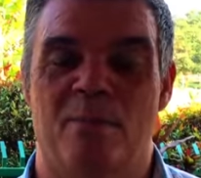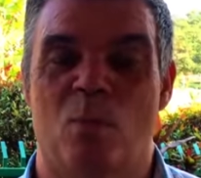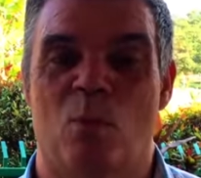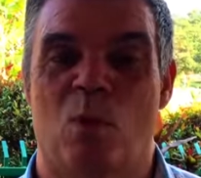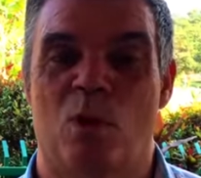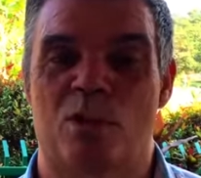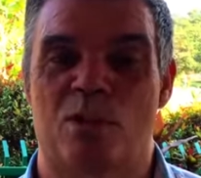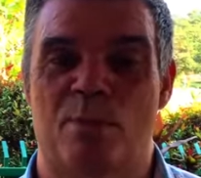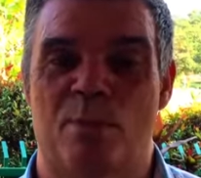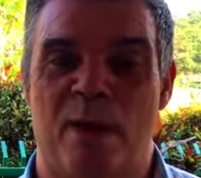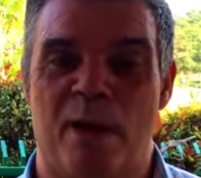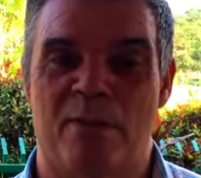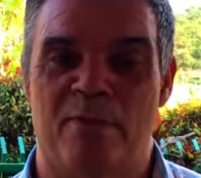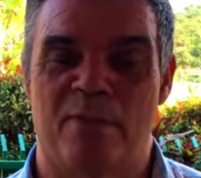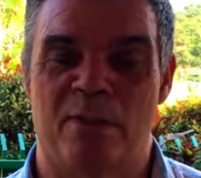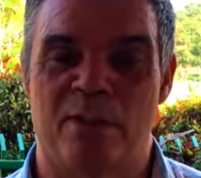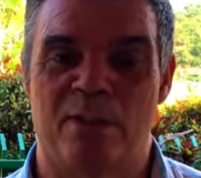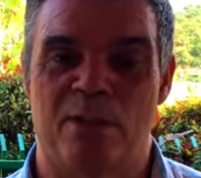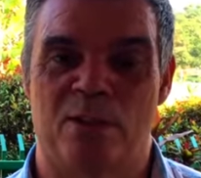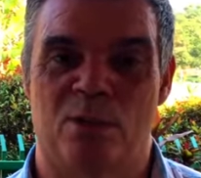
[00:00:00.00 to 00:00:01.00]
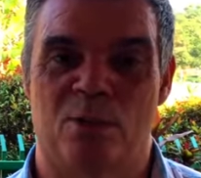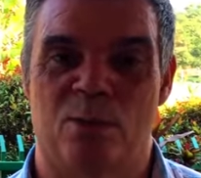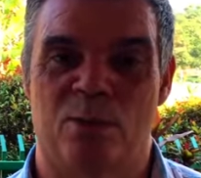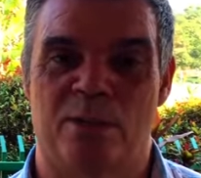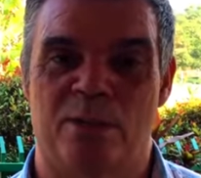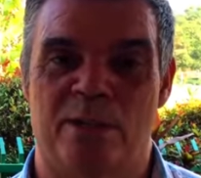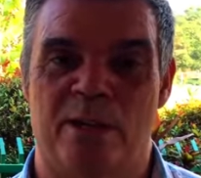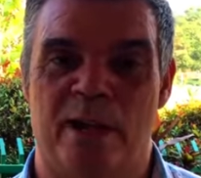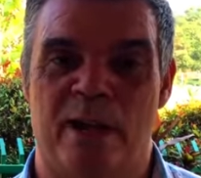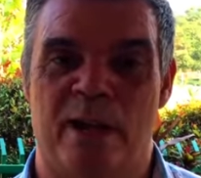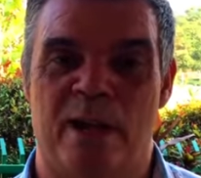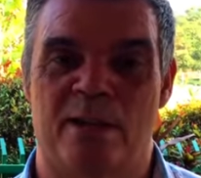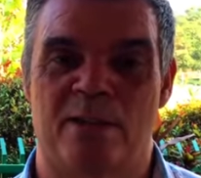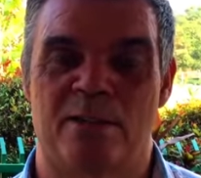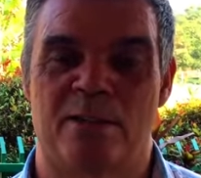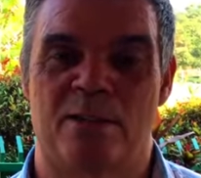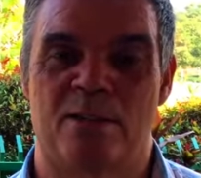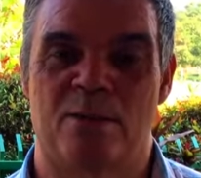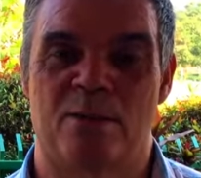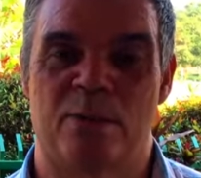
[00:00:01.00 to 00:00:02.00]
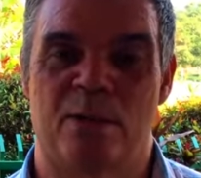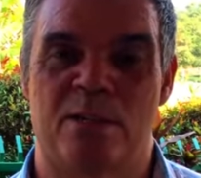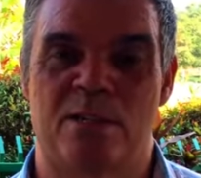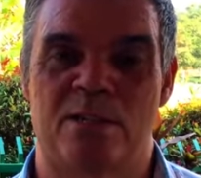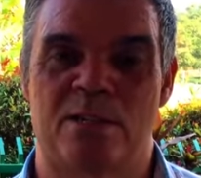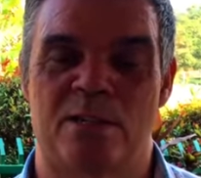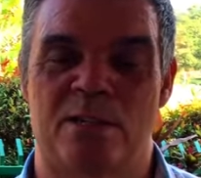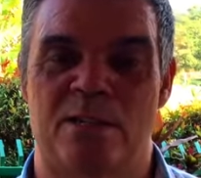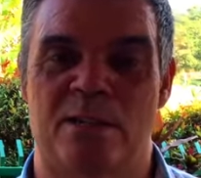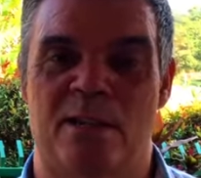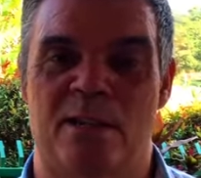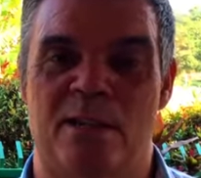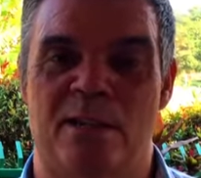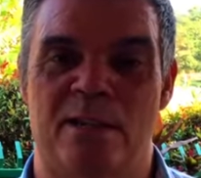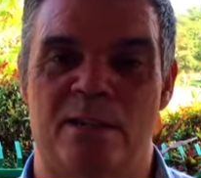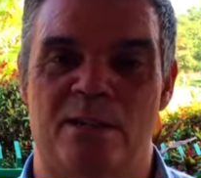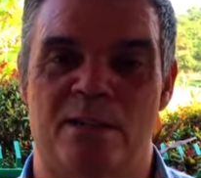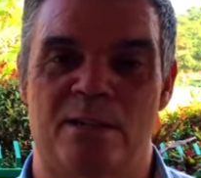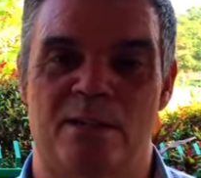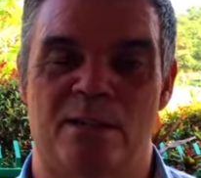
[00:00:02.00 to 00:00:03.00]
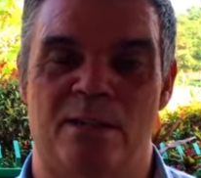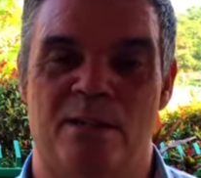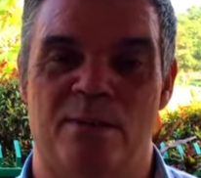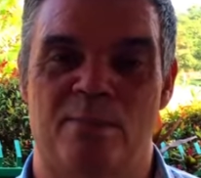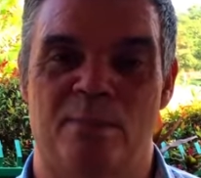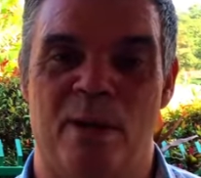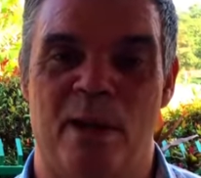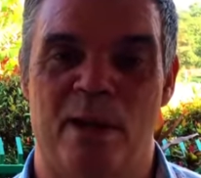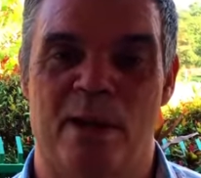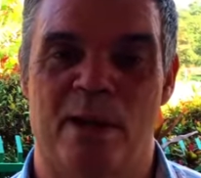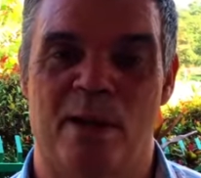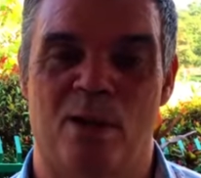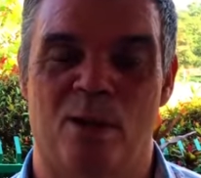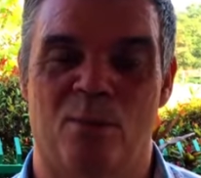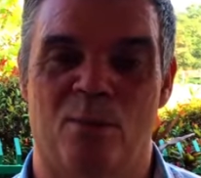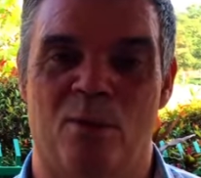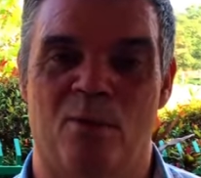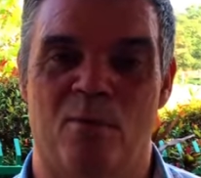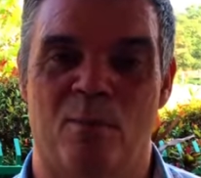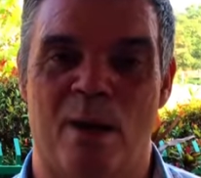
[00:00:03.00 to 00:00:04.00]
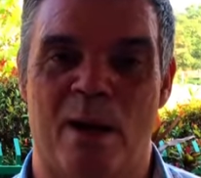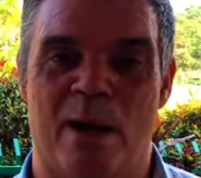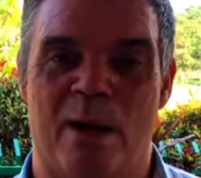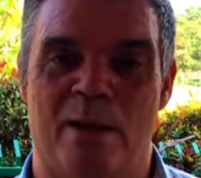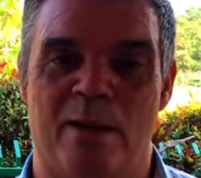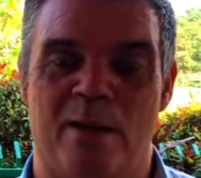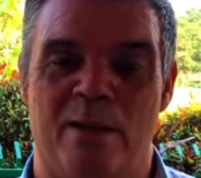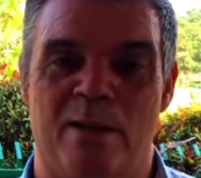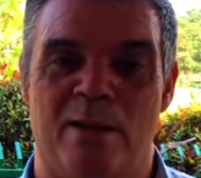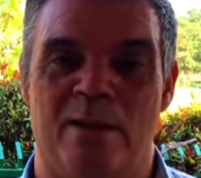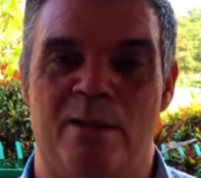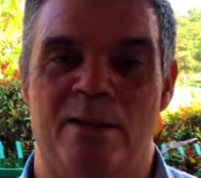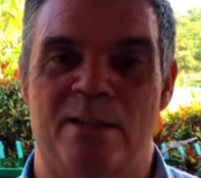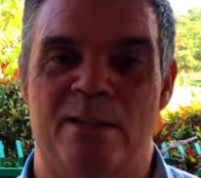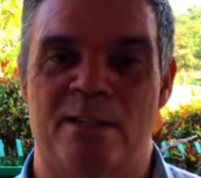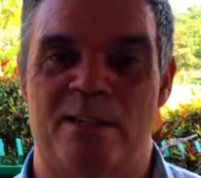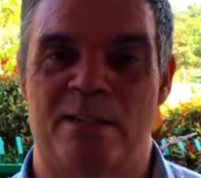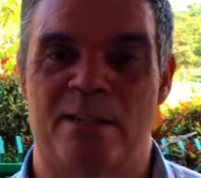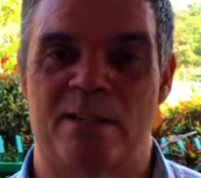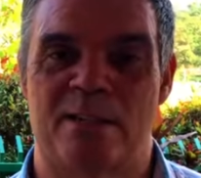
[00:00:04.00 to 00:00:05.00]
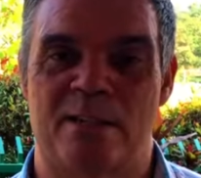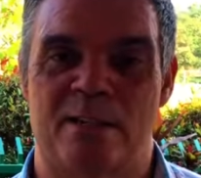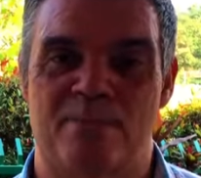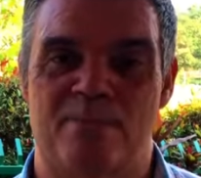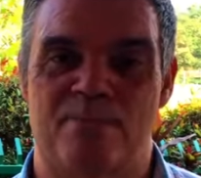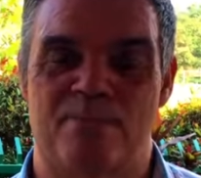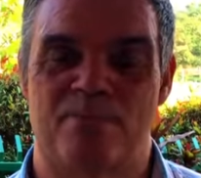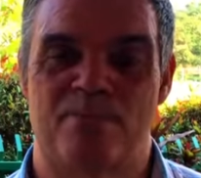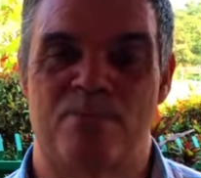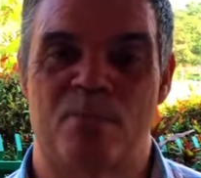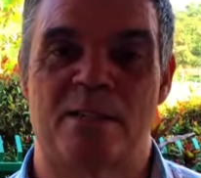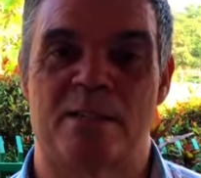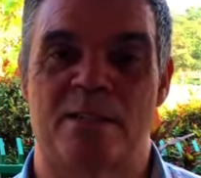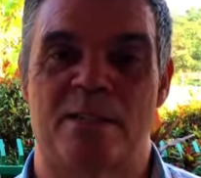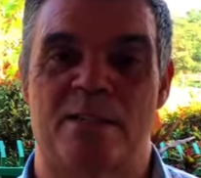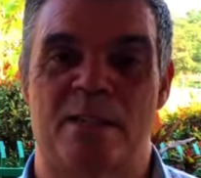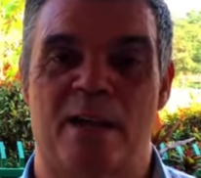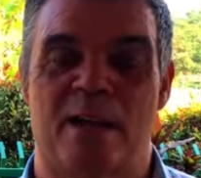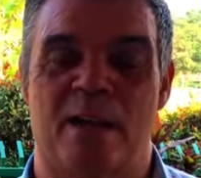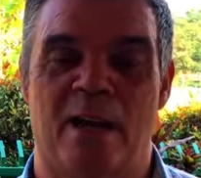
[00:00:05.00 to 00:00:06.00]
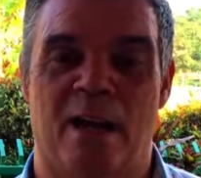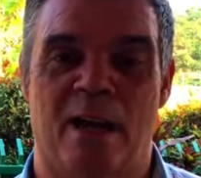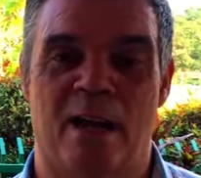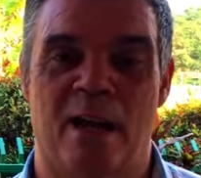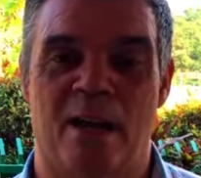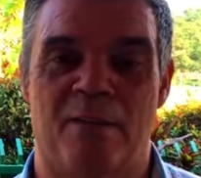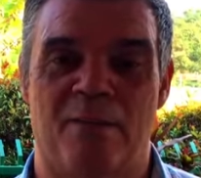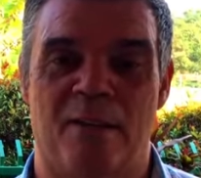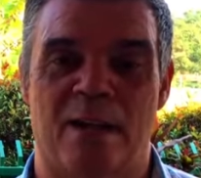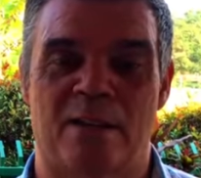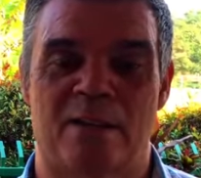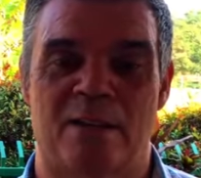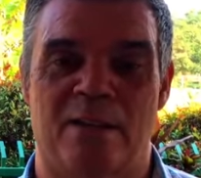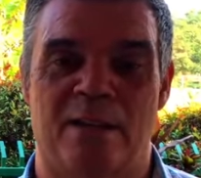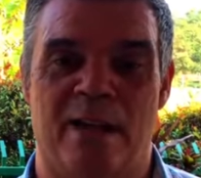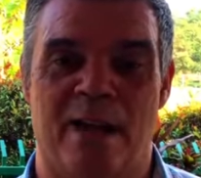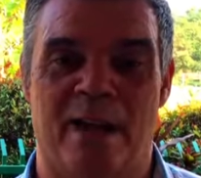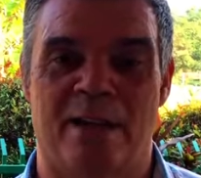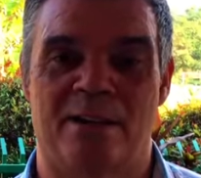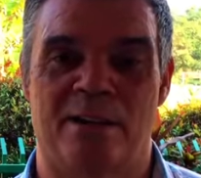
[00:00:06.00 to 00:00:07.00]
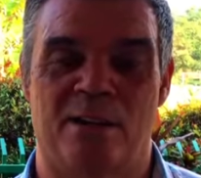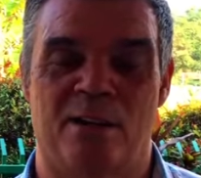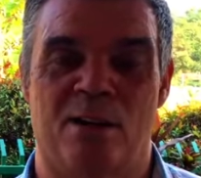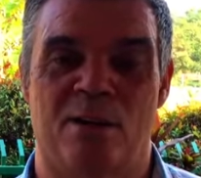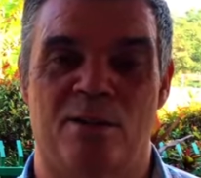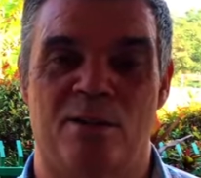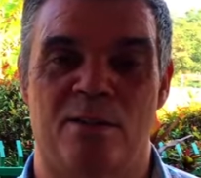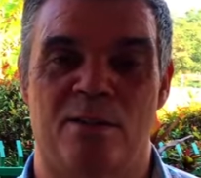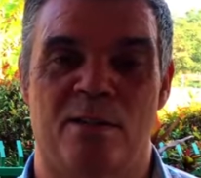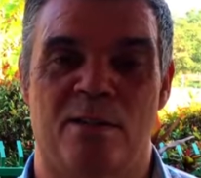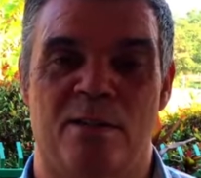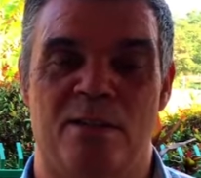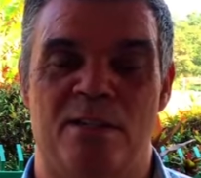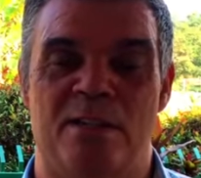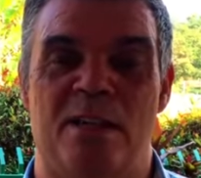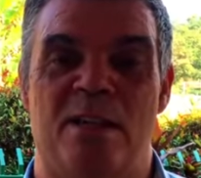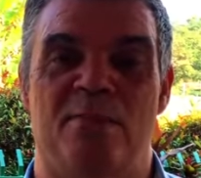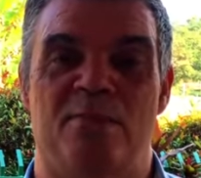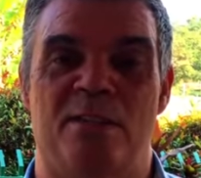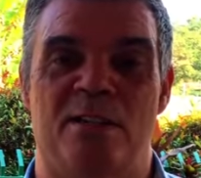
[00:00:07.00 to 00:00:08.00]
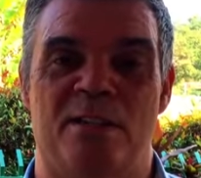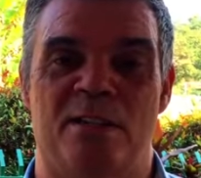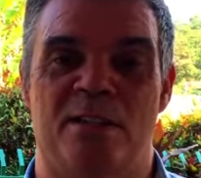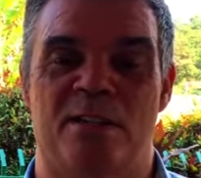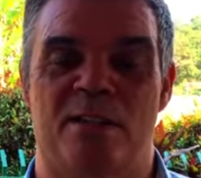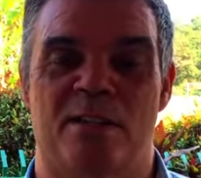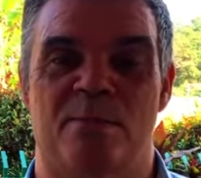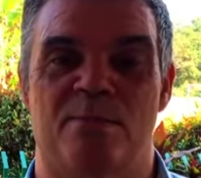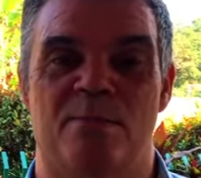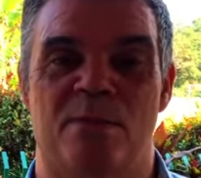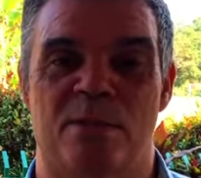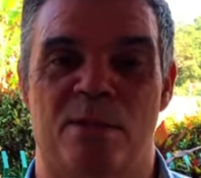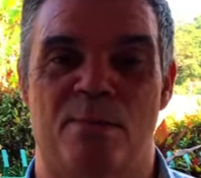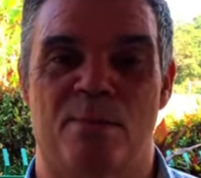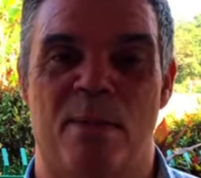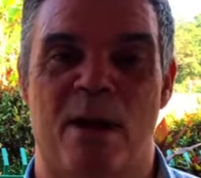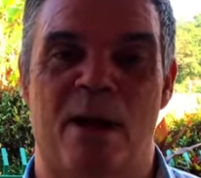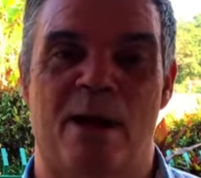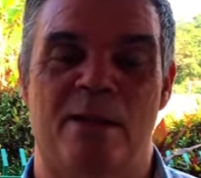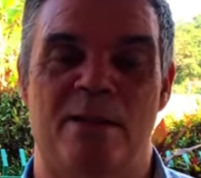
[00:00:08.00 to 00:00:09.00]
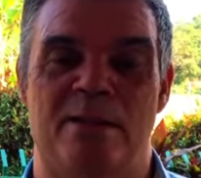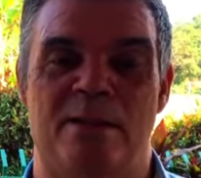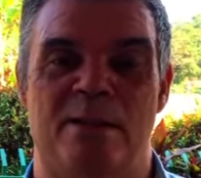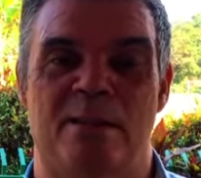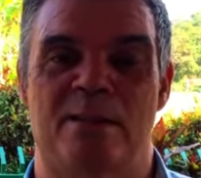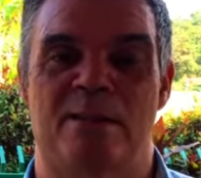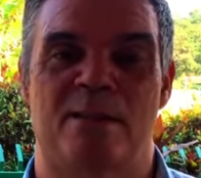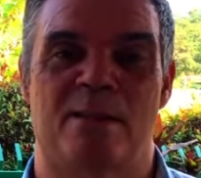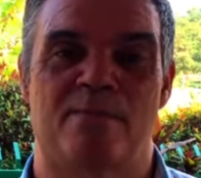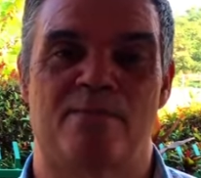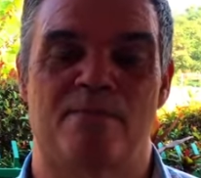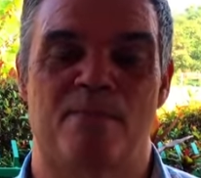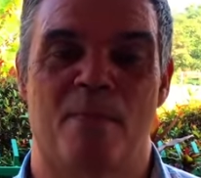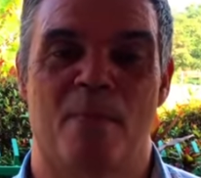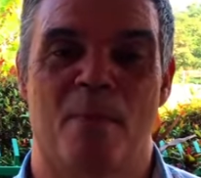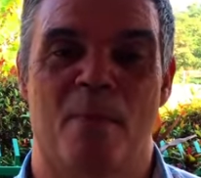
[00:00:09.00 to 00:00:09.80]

Watch my video with regard to installation and making up of my system. As I say, I have actually added on safety systems to my system.